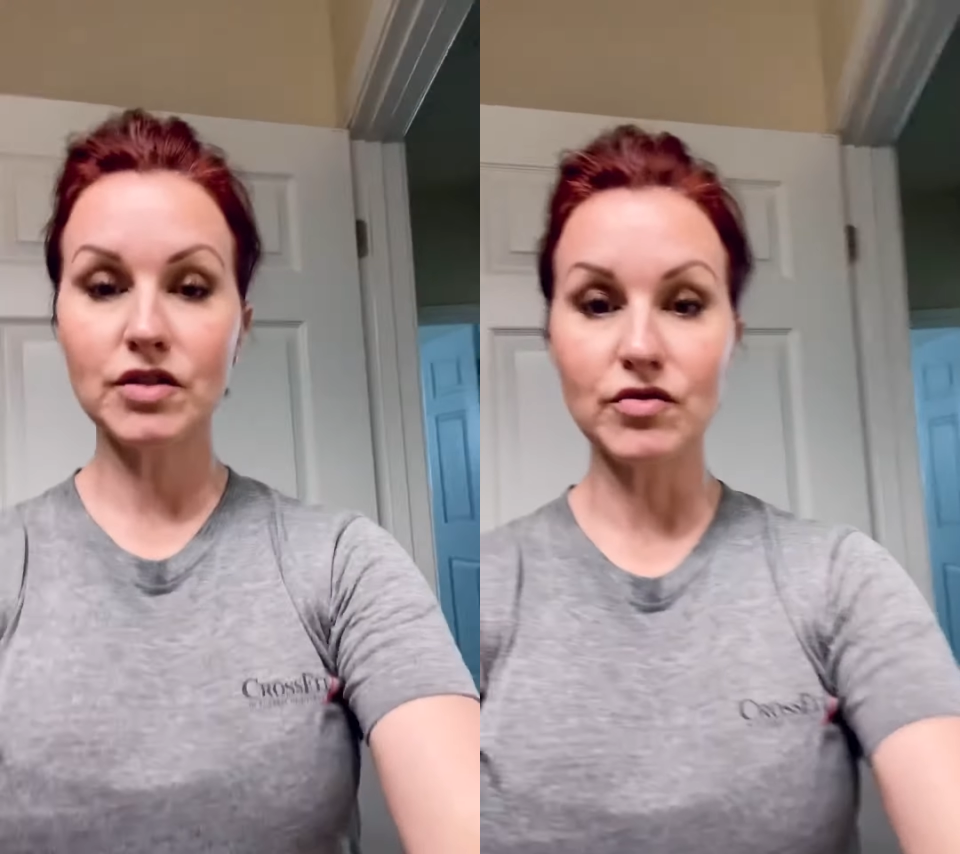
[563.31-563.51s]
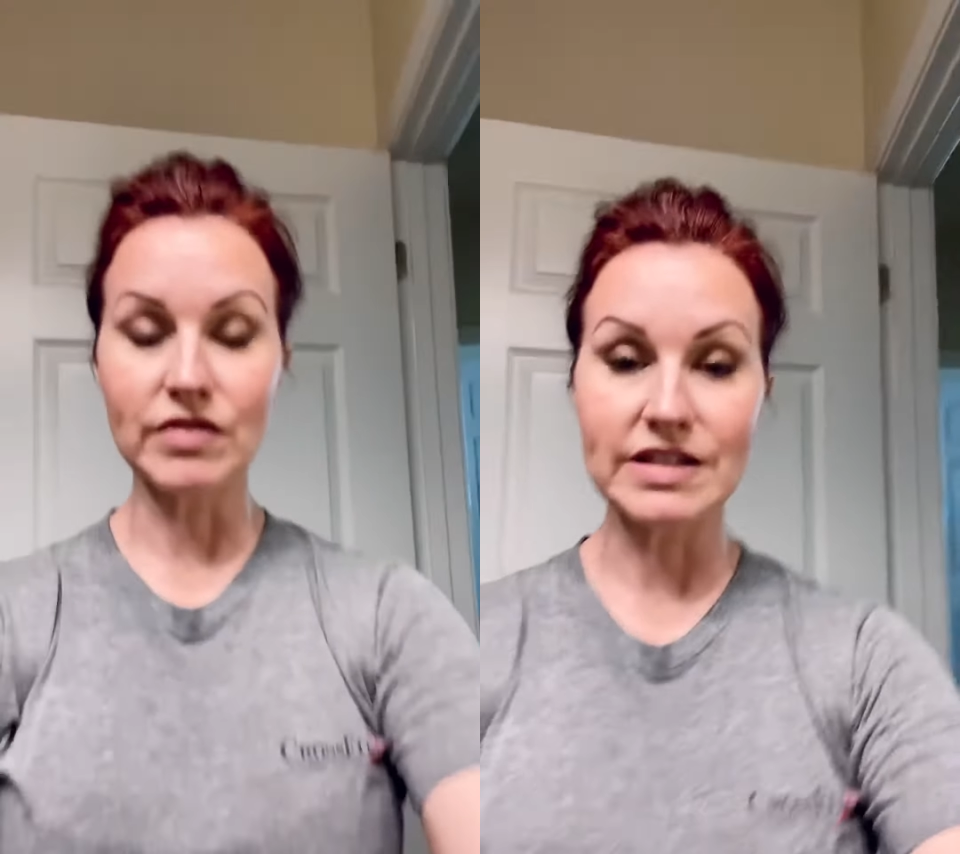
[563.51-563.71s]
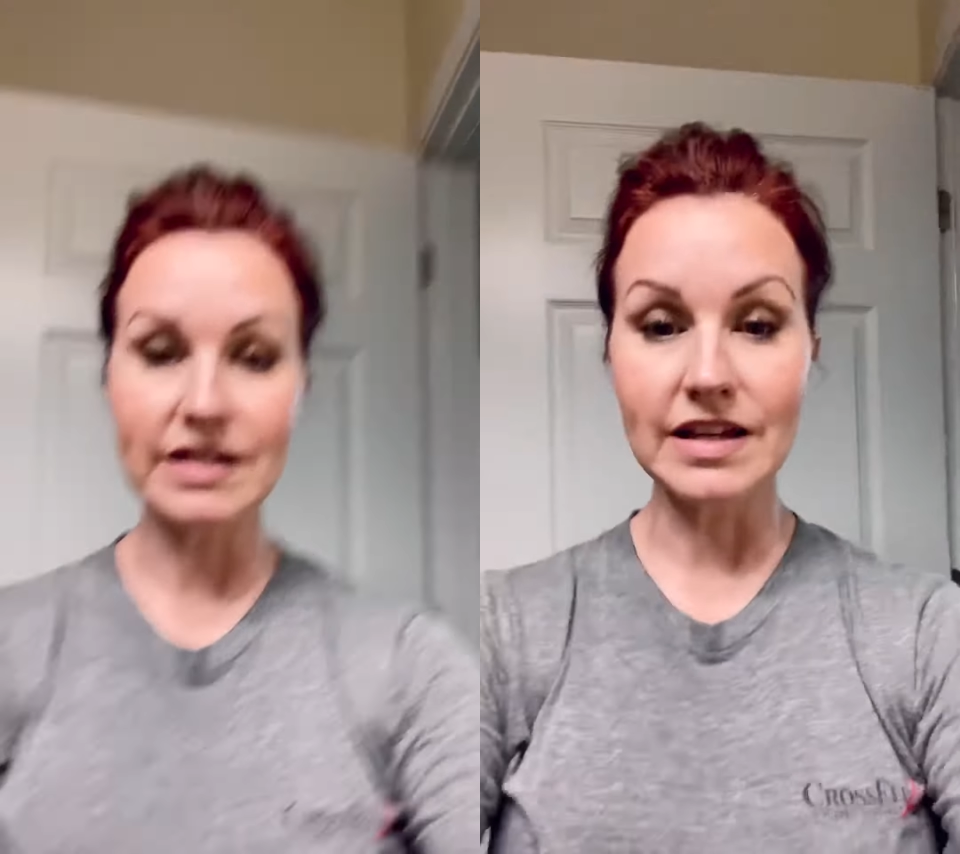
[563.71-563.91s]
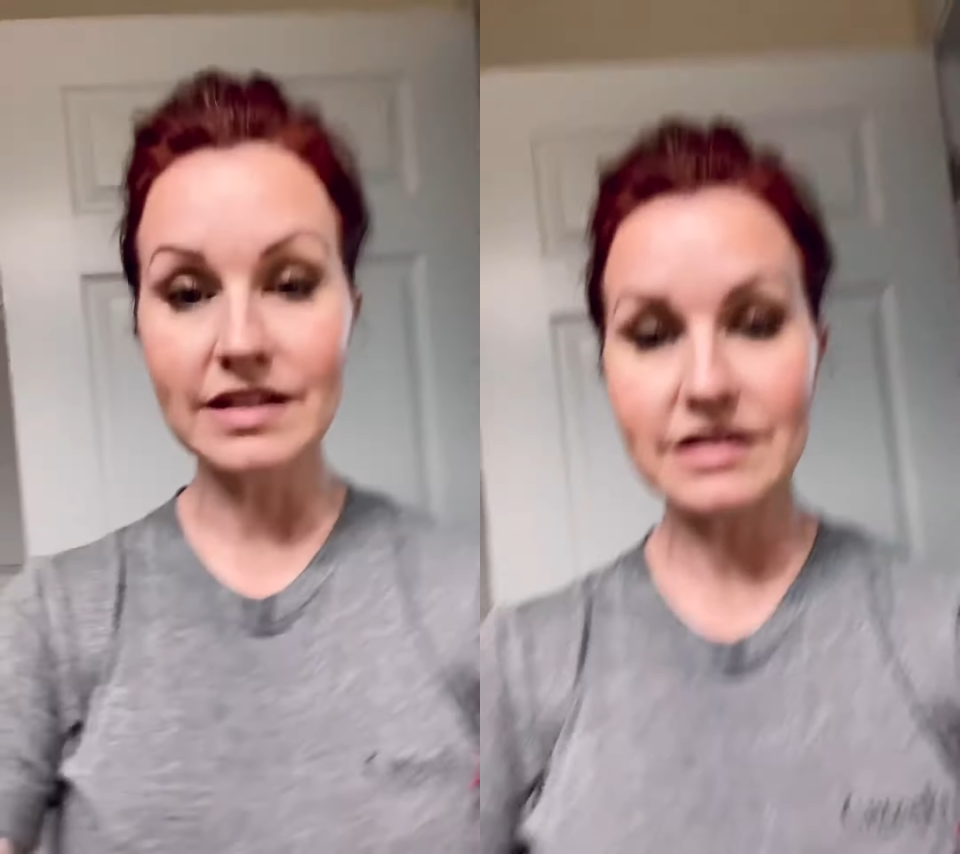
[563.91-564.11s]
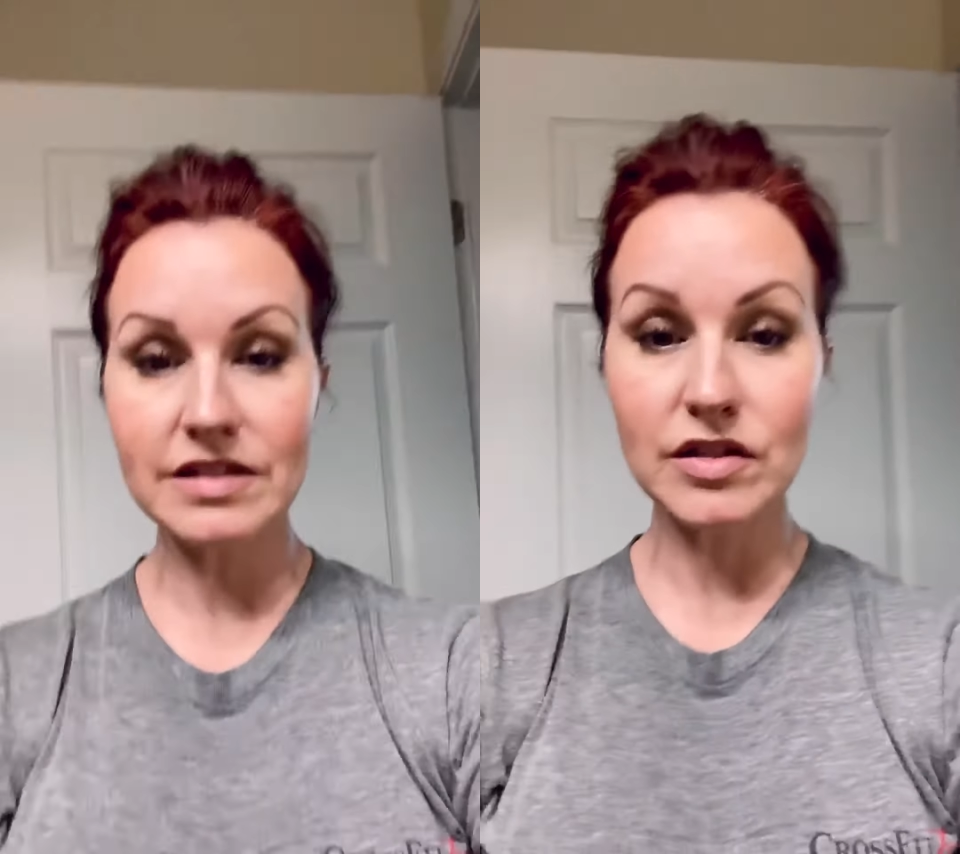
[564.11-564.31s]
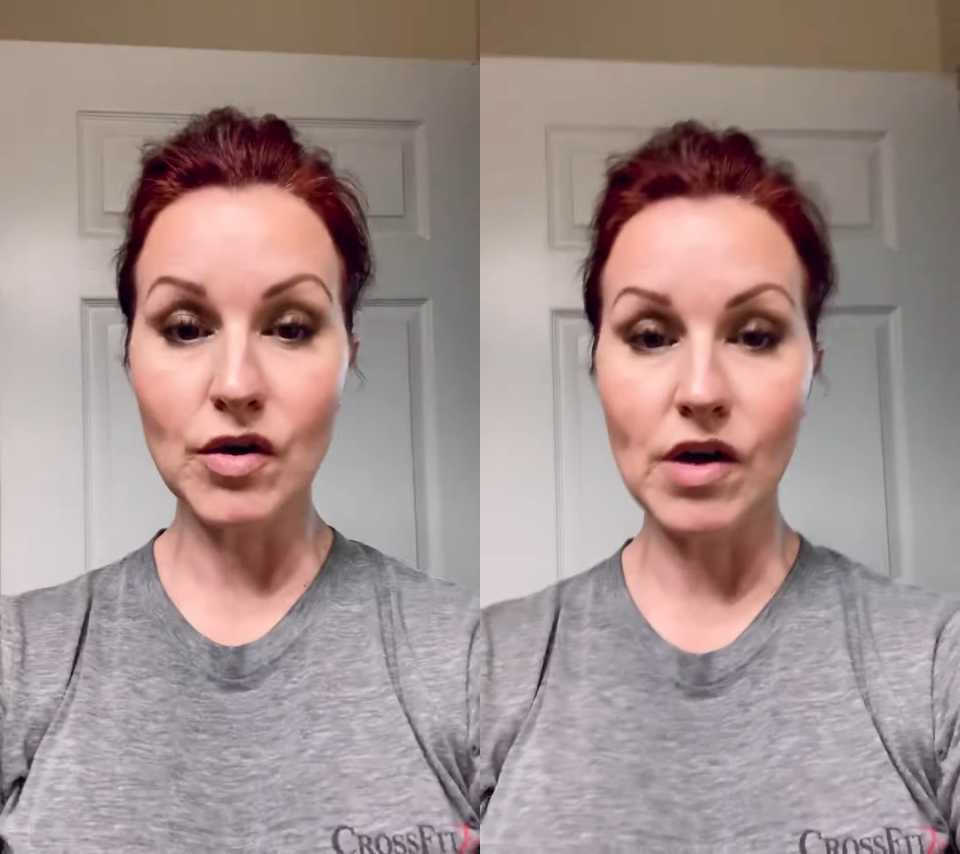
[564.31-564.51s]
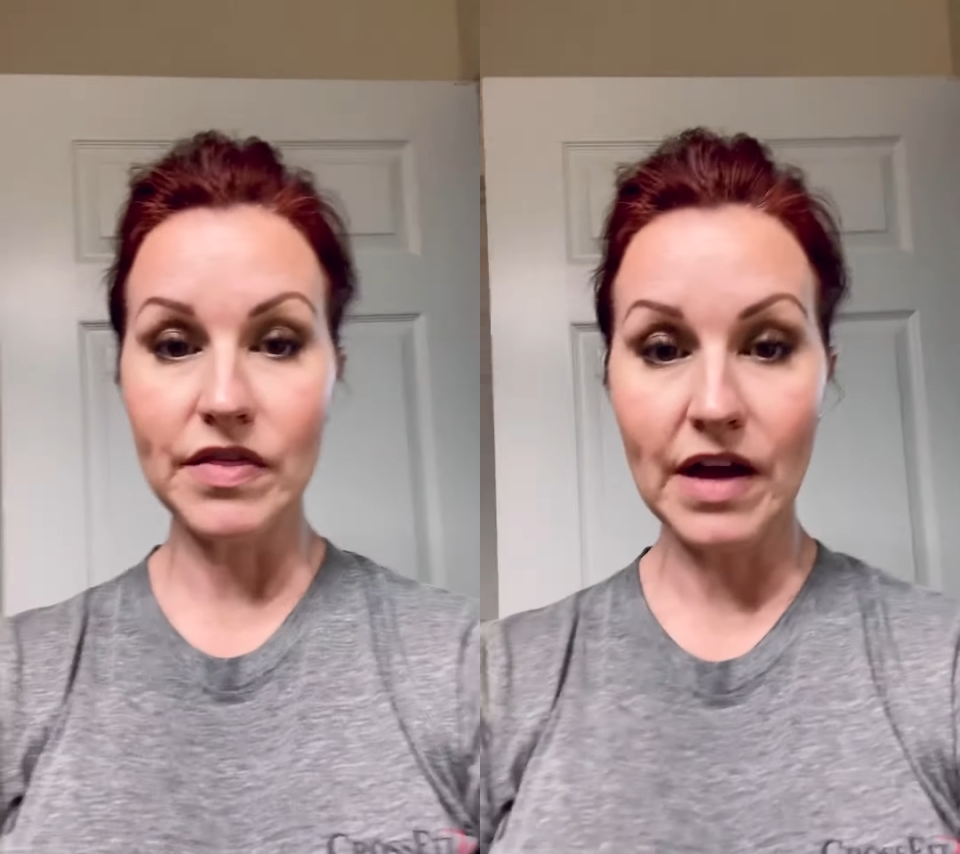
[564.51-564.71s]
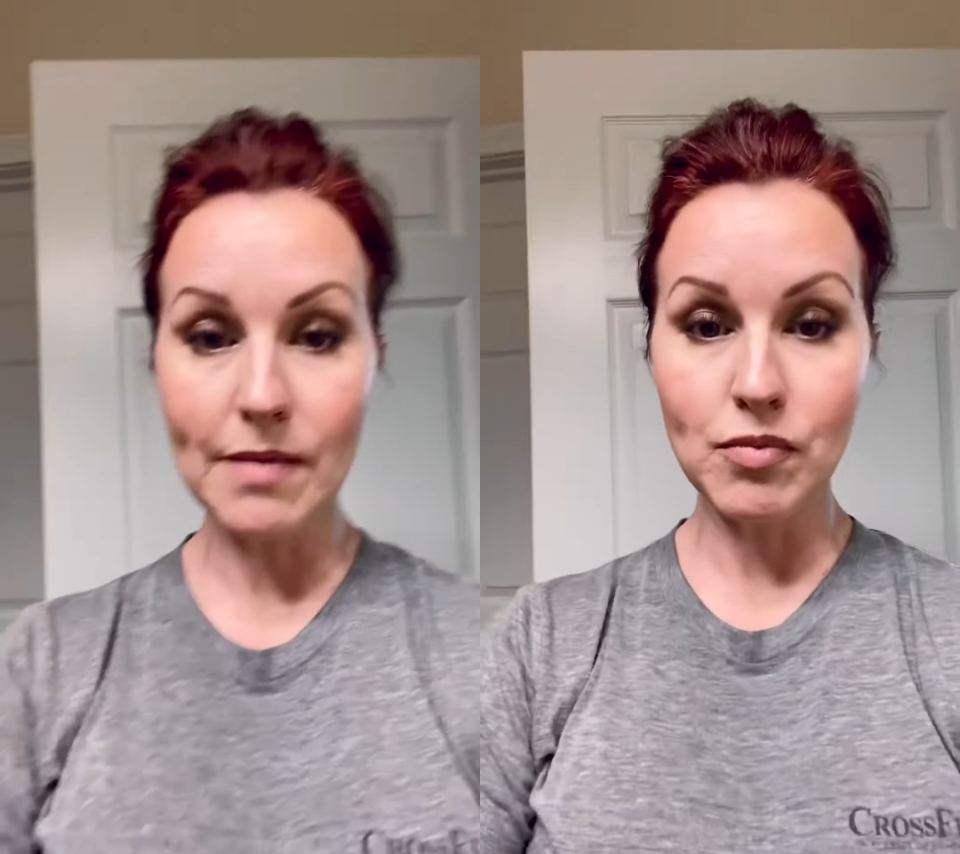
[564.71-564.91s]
too intense. So at that